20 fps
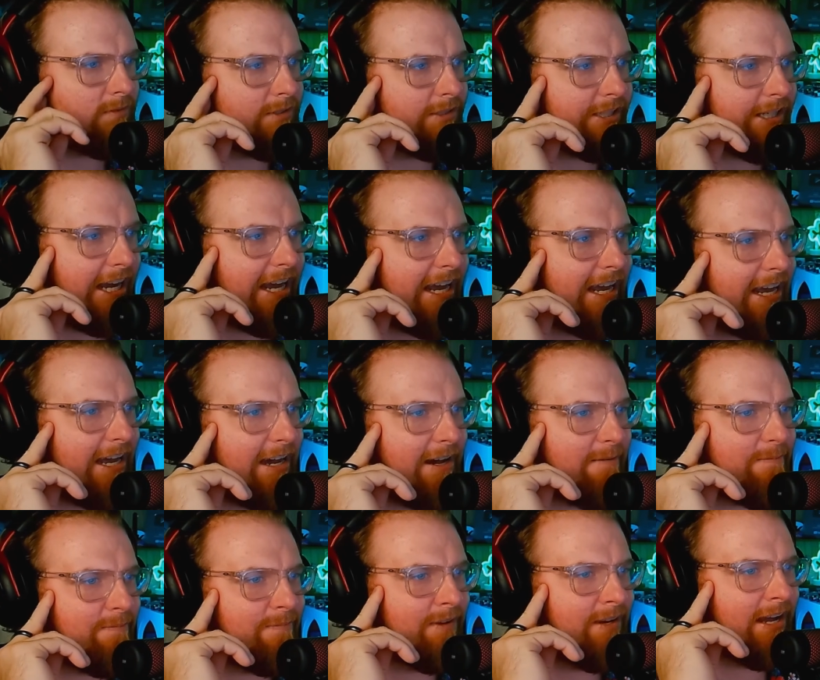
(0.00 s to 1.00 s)

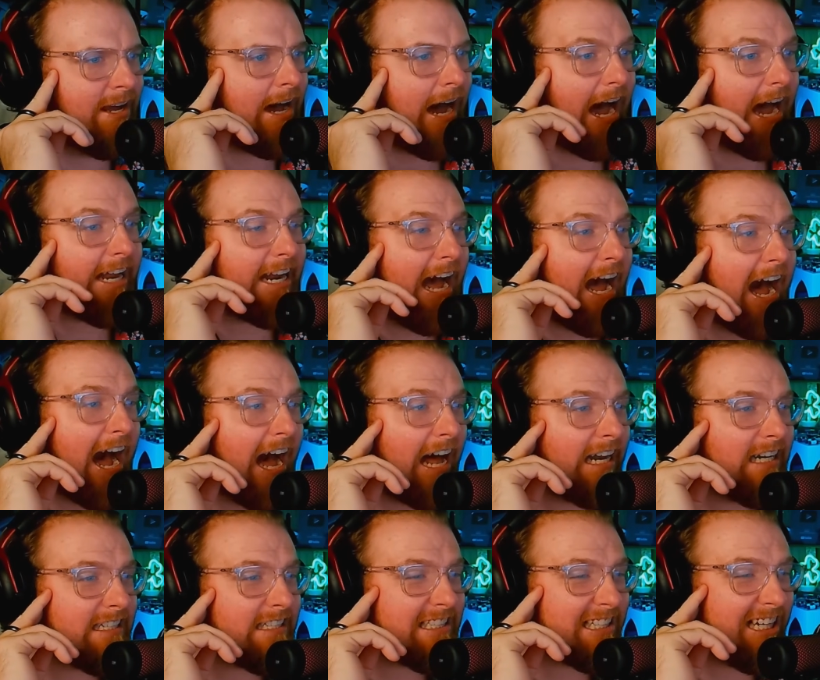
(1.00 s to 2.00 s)
Damn. I'd
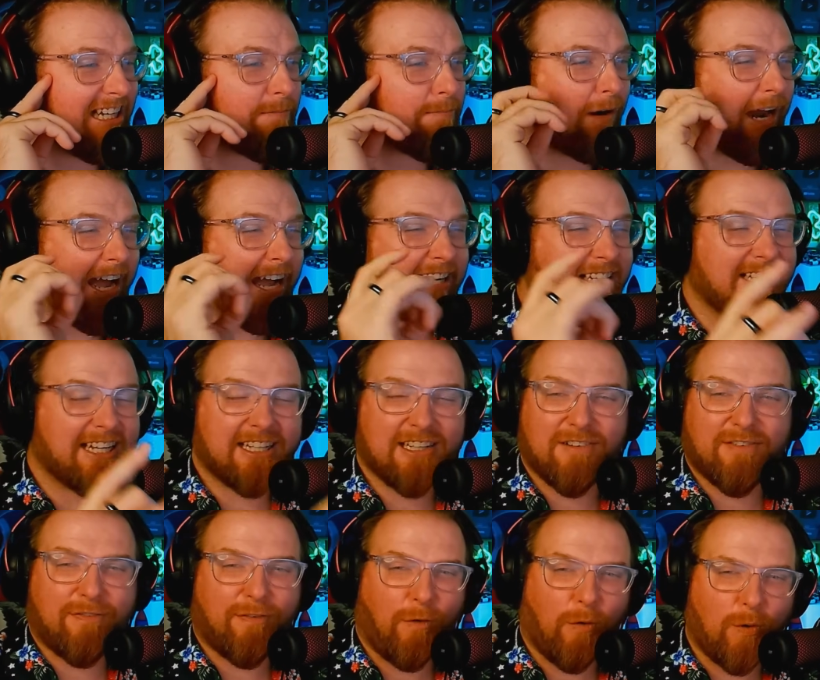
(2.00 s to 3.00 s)
honestly probably take the
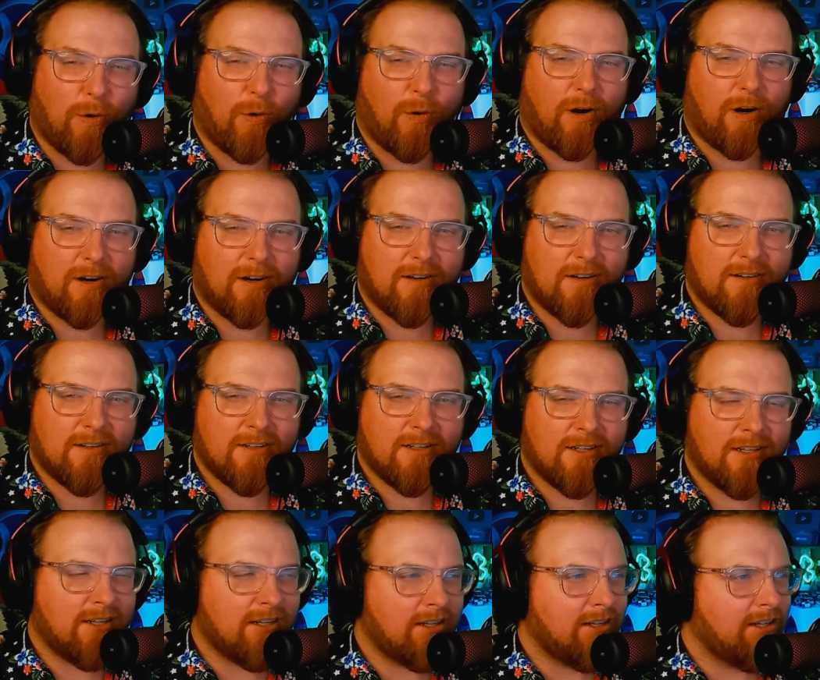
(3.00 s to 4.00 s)
four-door.
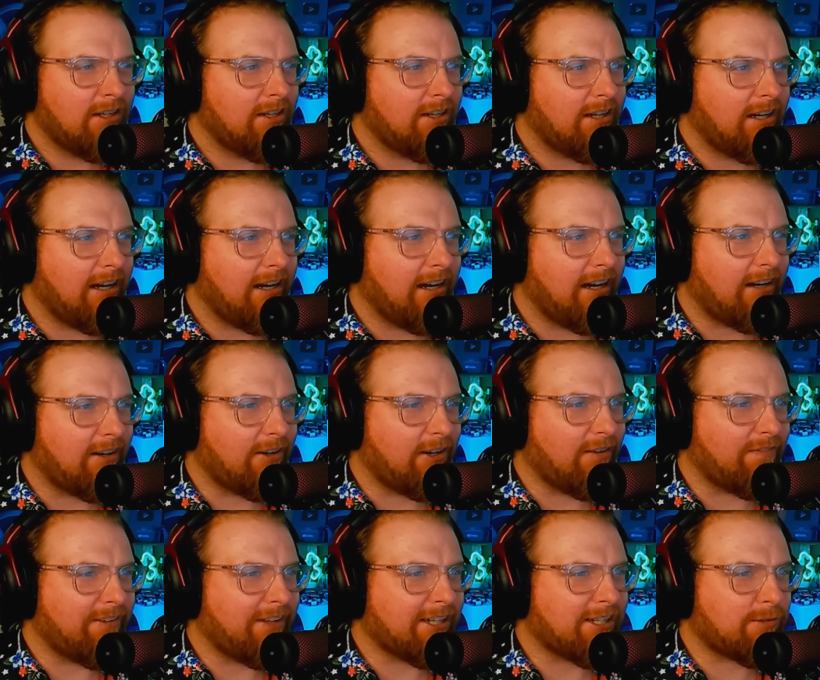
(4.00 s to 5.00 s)
I don't know
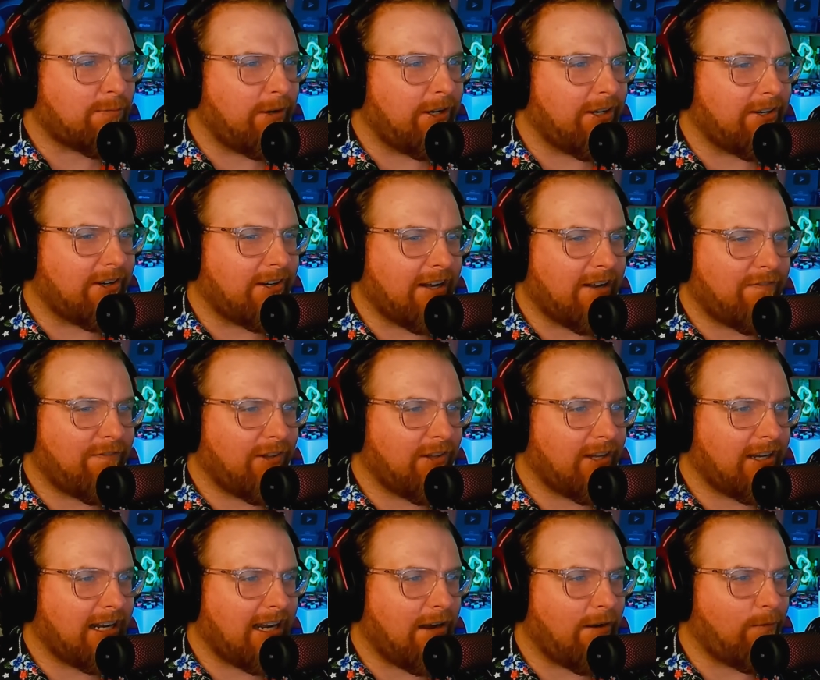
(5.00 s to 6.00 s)
if that's weird. I feel
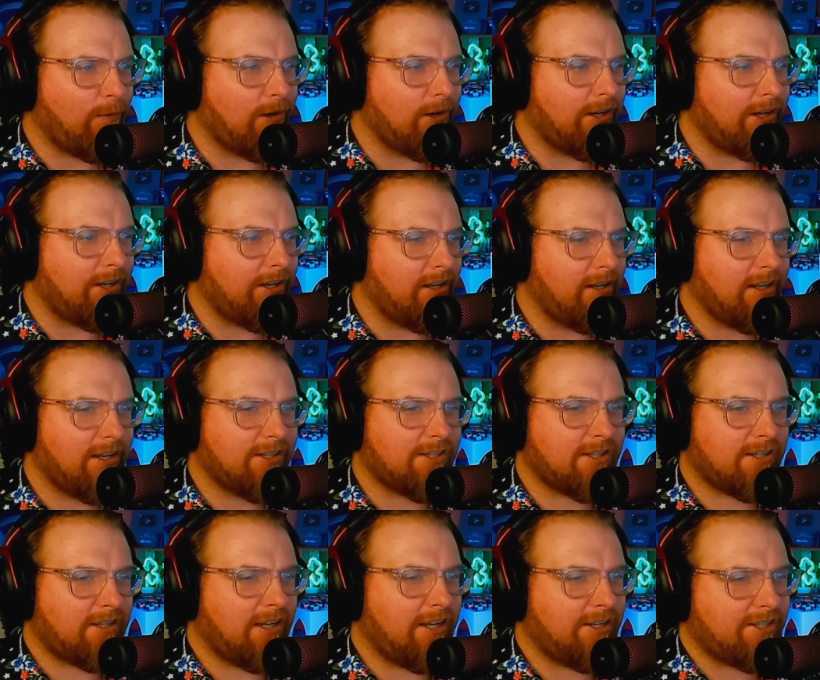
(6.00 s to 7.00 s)
like I would.
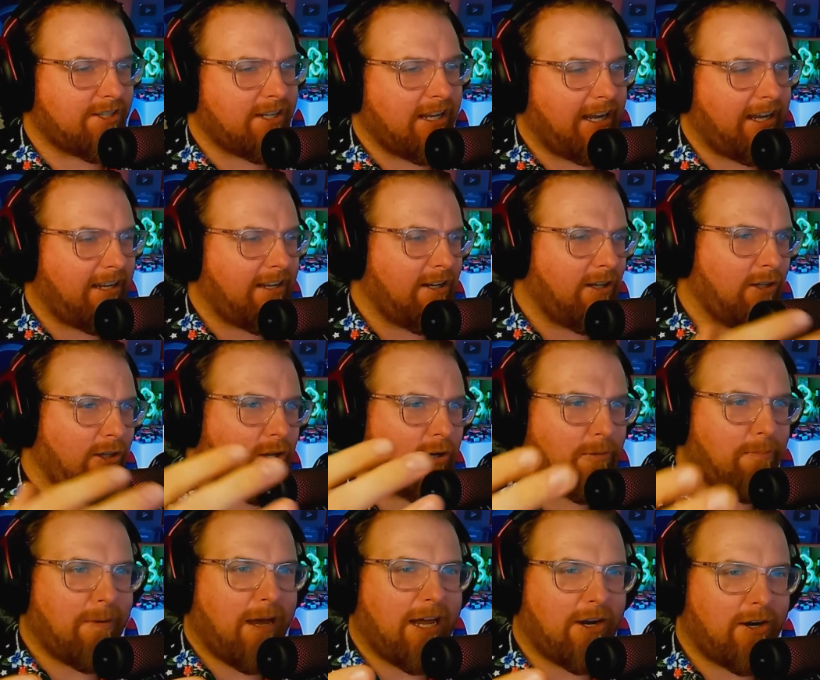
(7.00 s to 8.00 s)
It's like a little
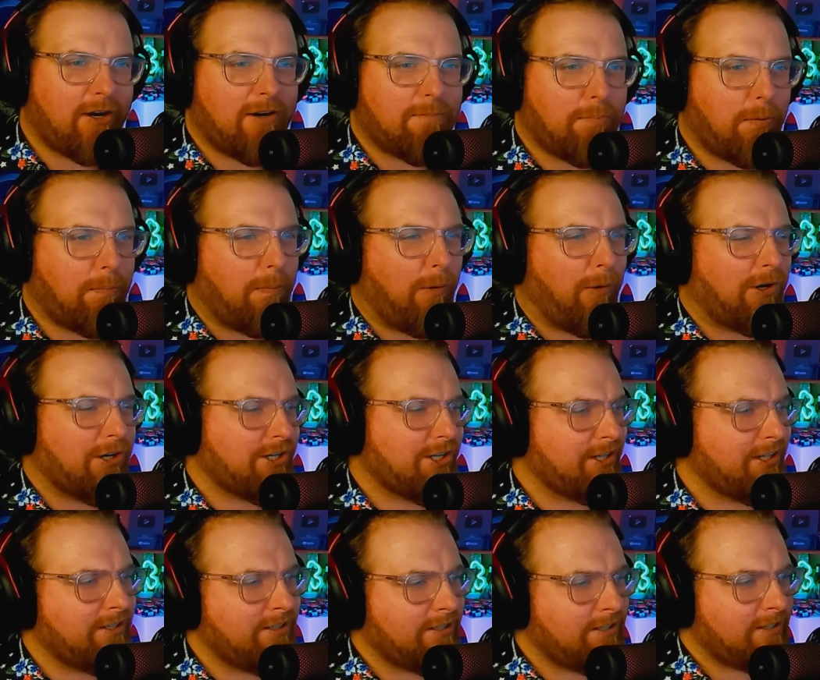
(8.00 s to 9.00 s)
better
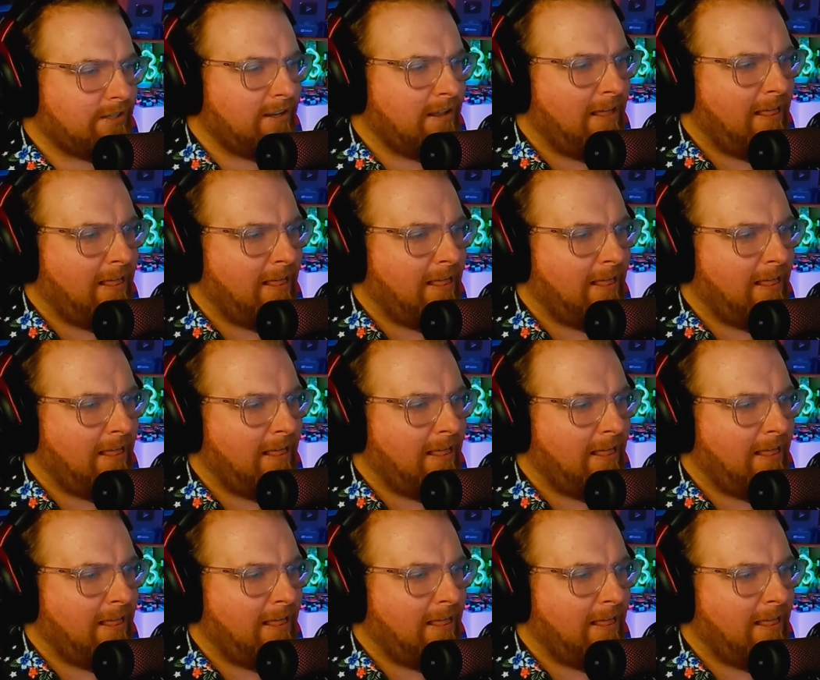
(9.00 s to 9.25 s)
proportions.